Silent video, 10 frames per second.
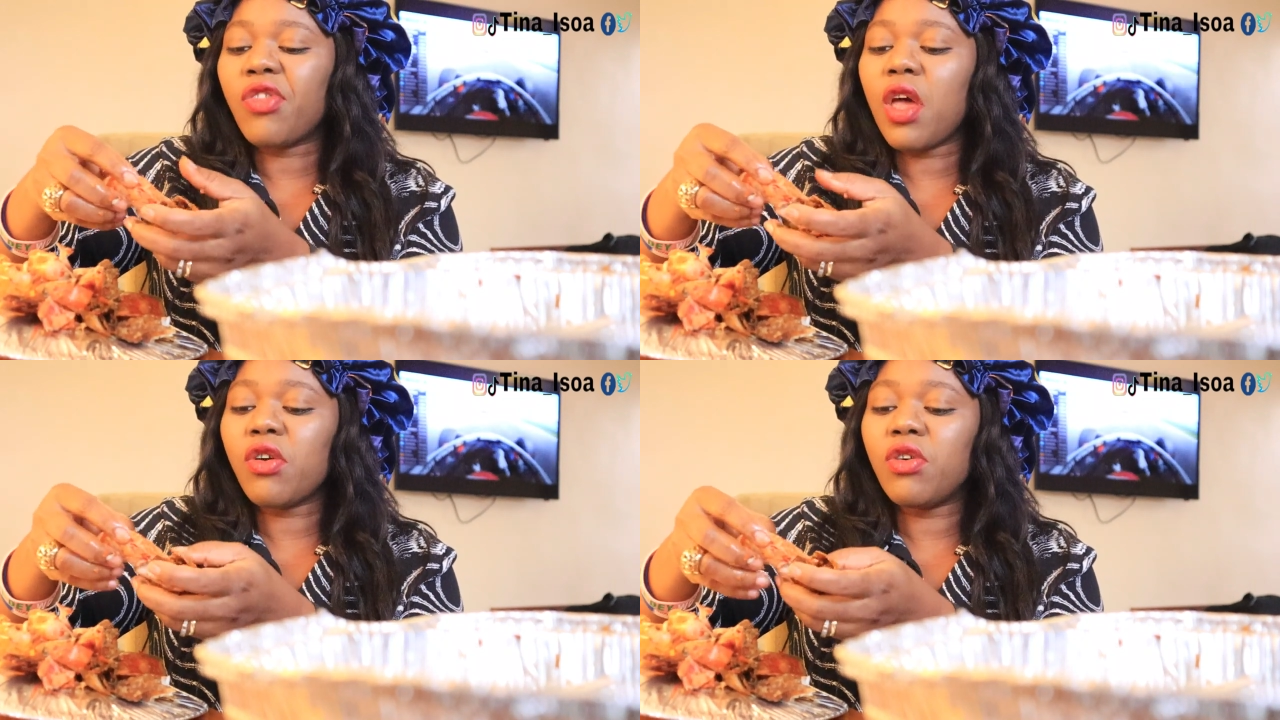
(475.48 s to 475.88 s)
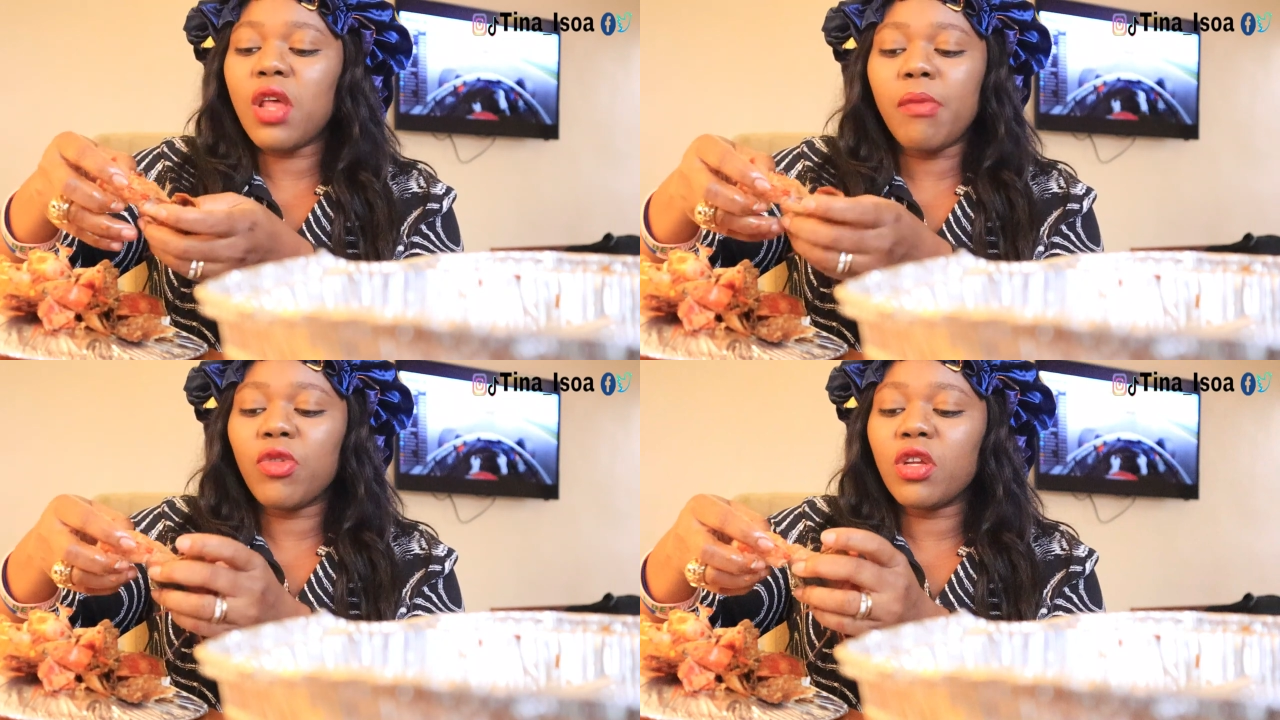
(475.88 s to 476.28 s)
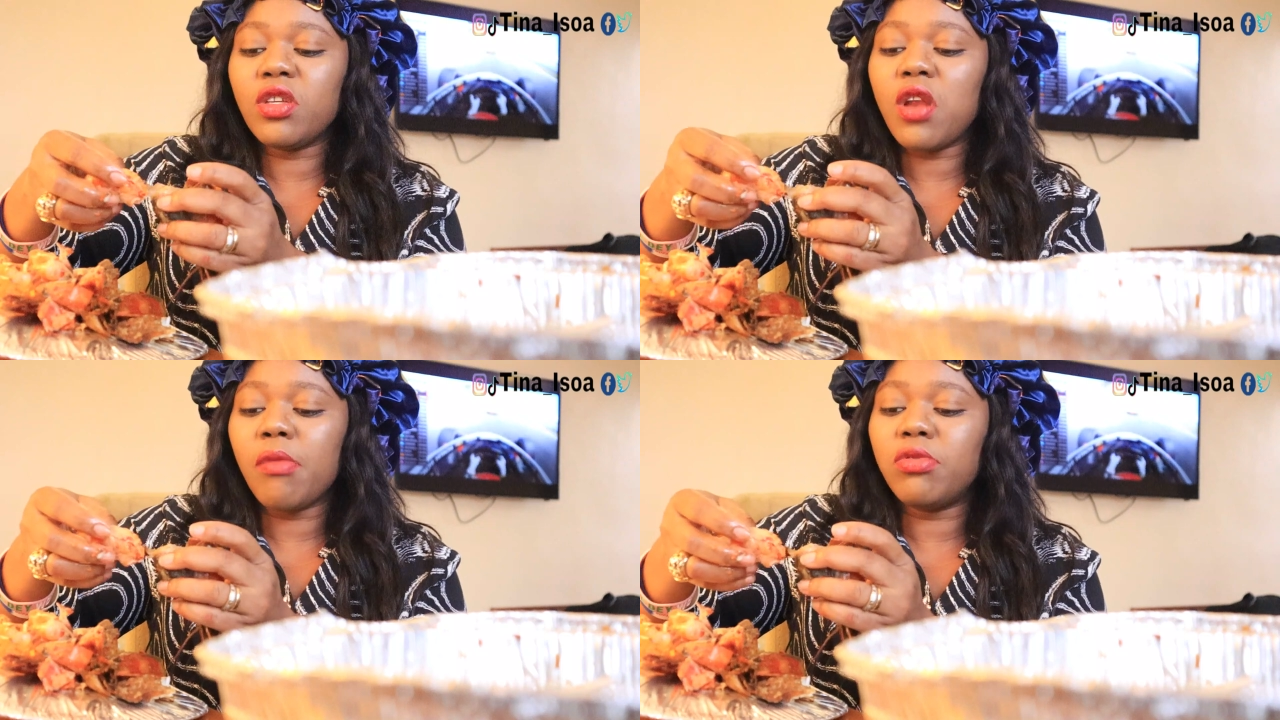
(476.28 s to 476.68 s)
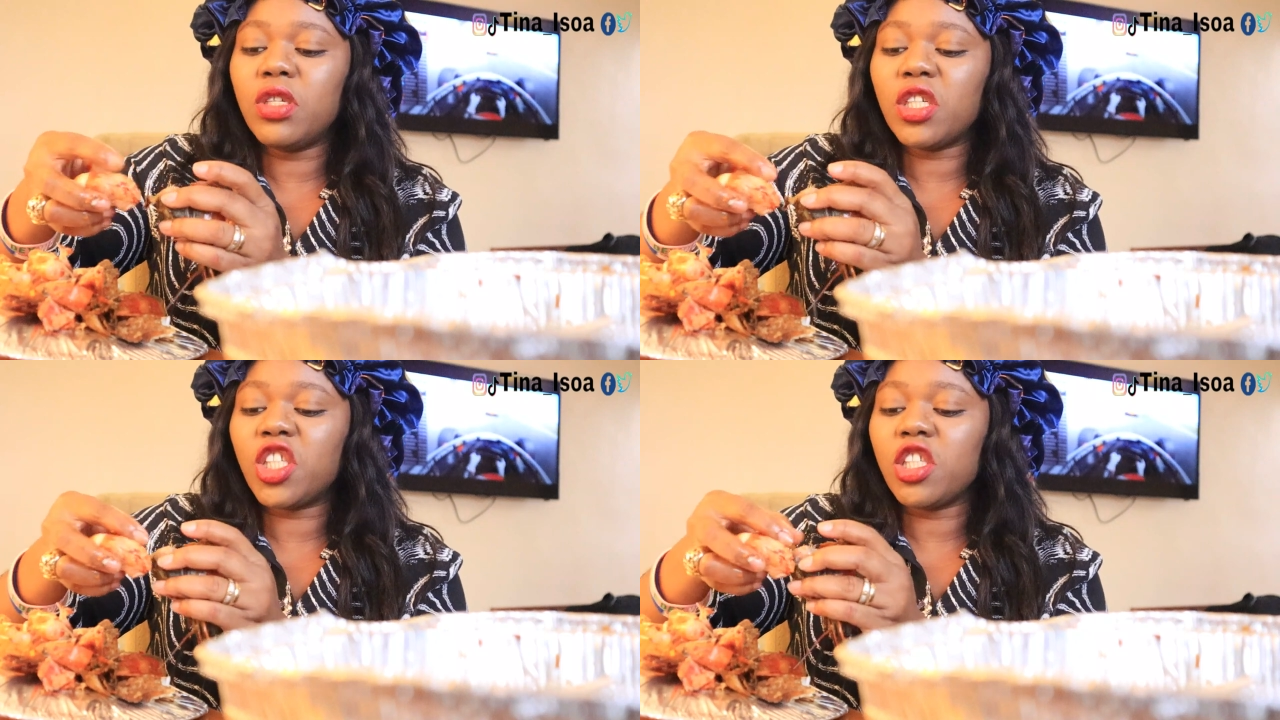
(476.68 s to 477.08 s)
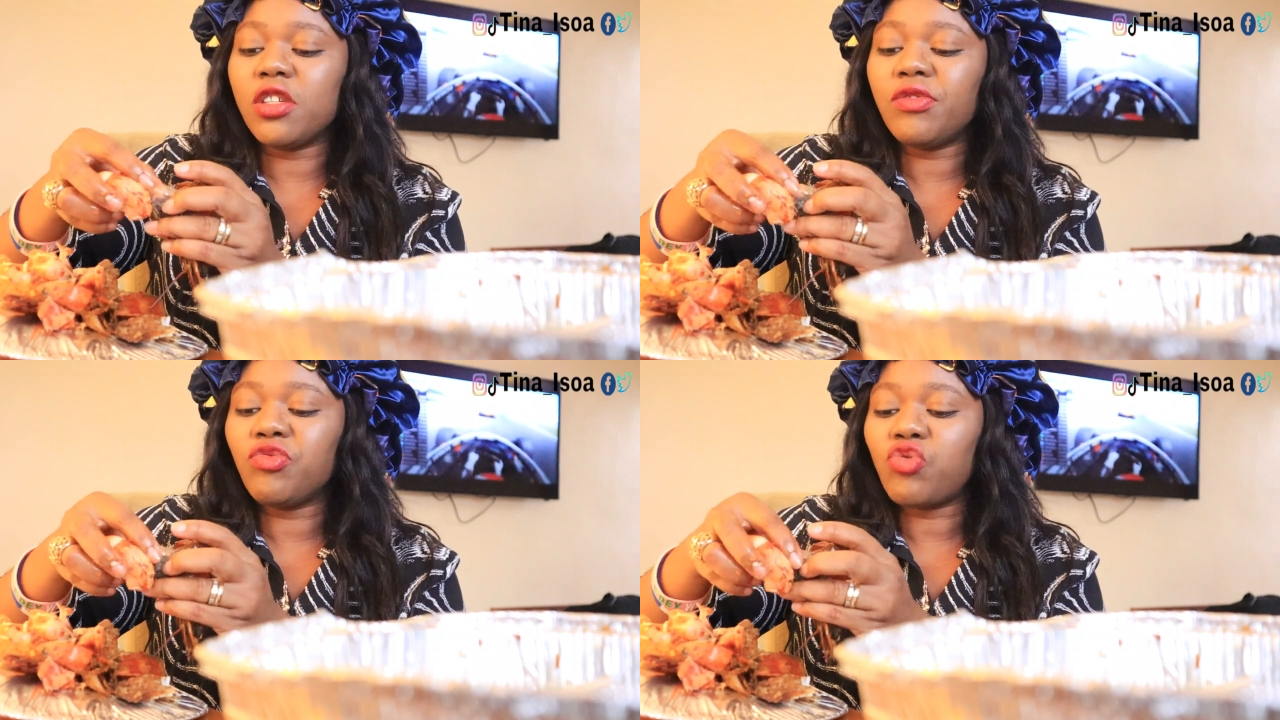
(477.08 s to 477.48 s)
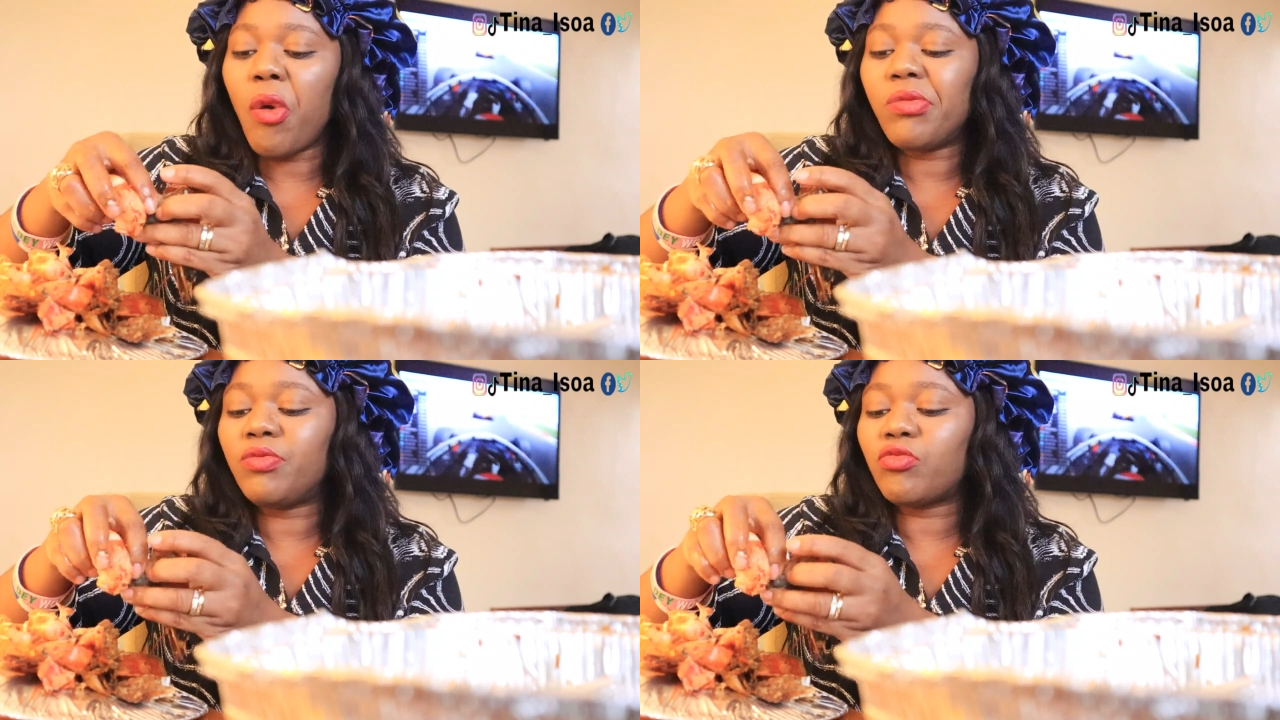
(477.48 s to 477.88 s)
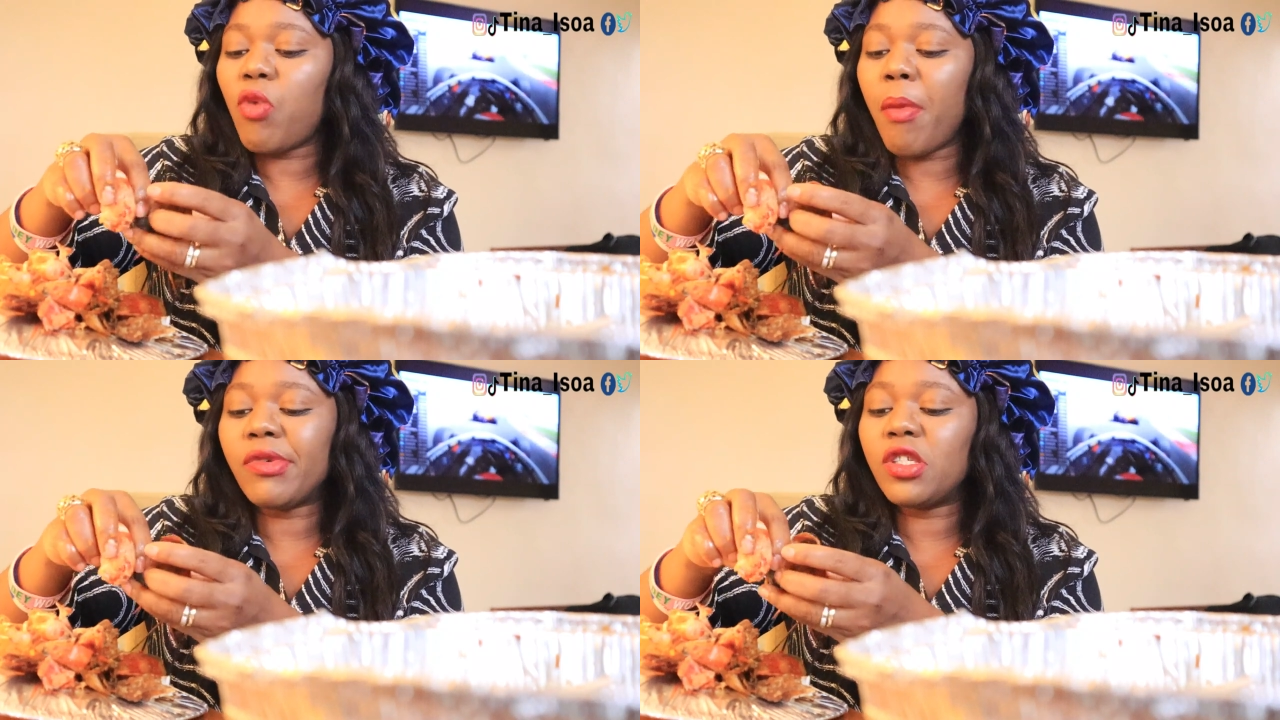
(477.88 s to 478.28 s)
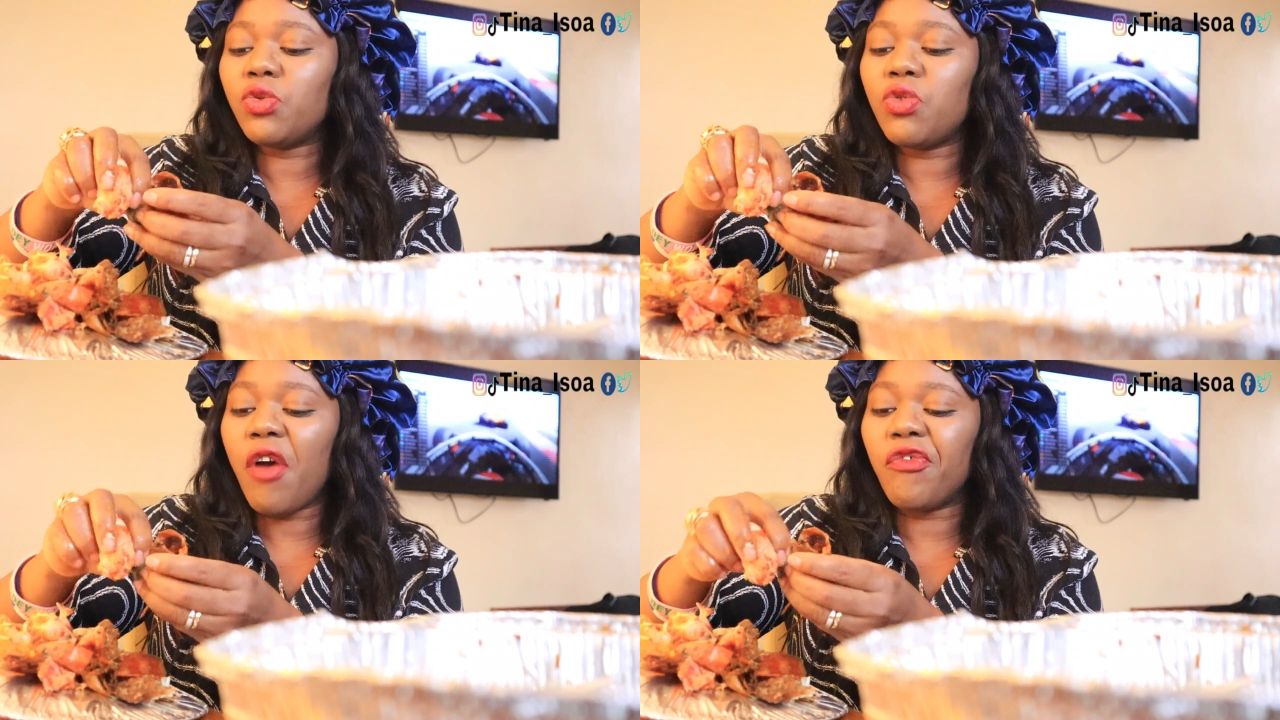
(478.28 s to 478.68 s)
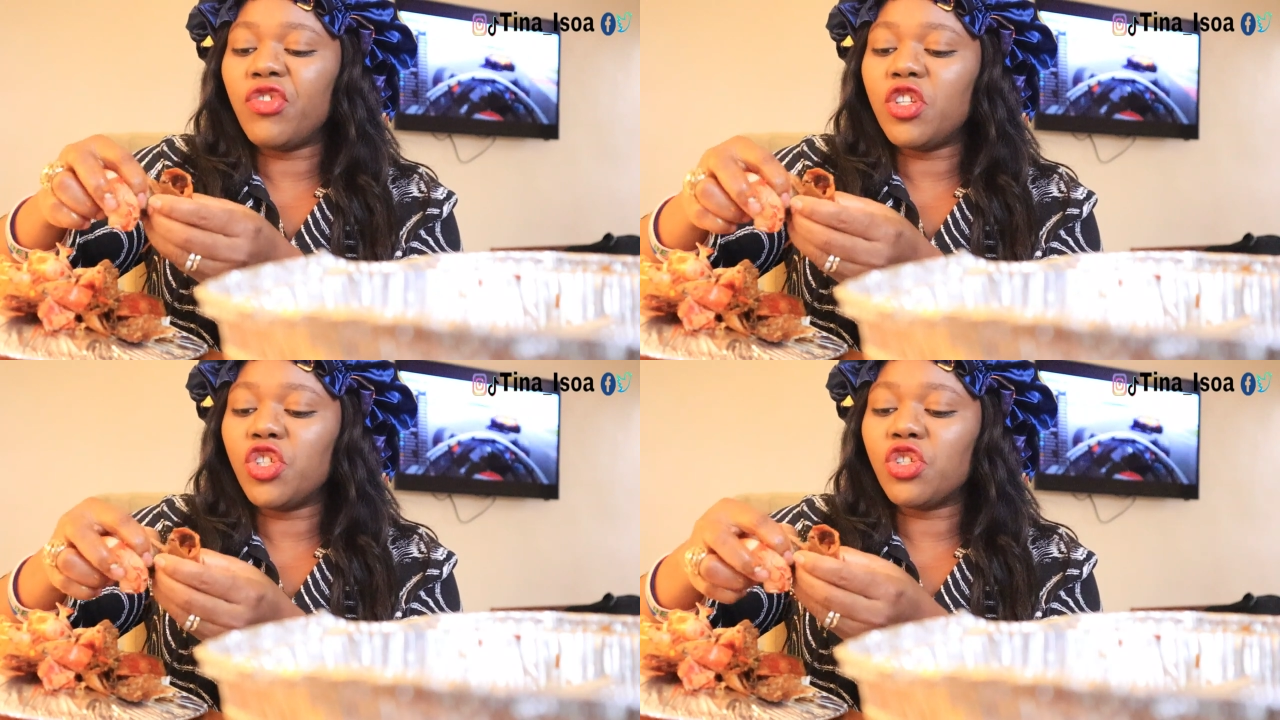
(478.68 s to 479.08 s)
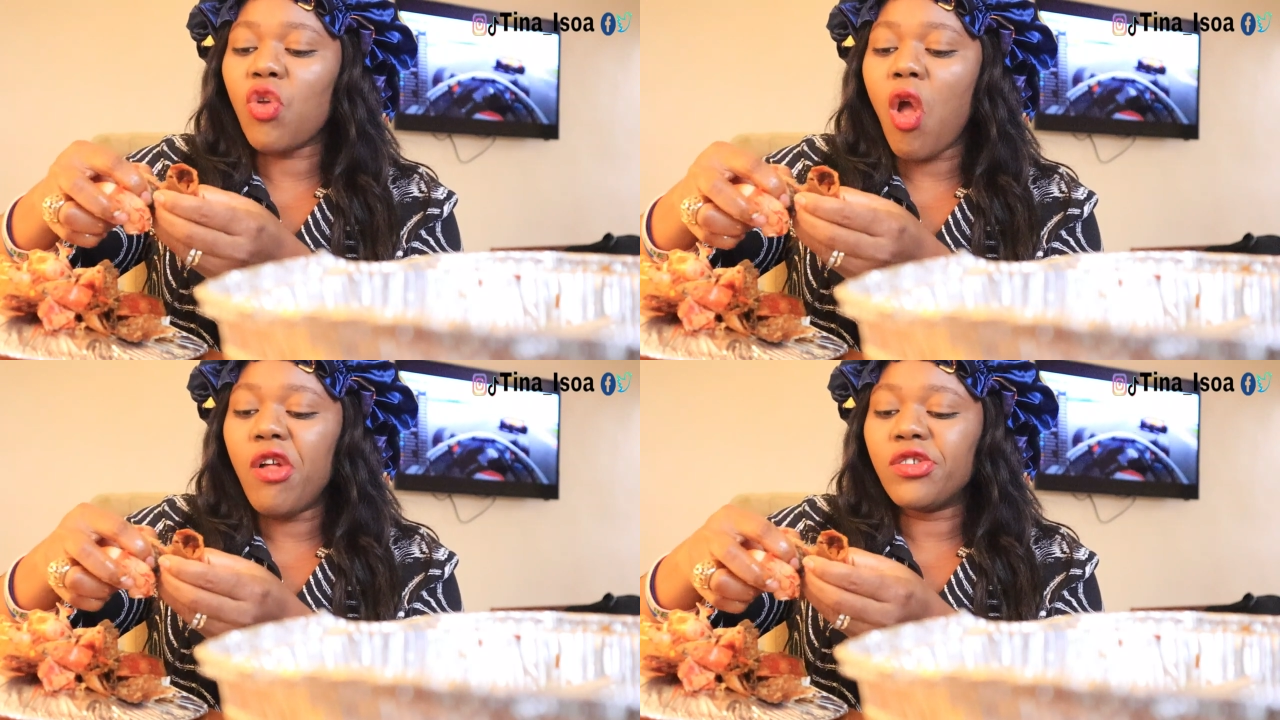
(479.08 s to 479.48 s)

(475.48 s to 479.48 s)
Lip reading: Thank God I'm not in Abuja, chef. My money would have finished.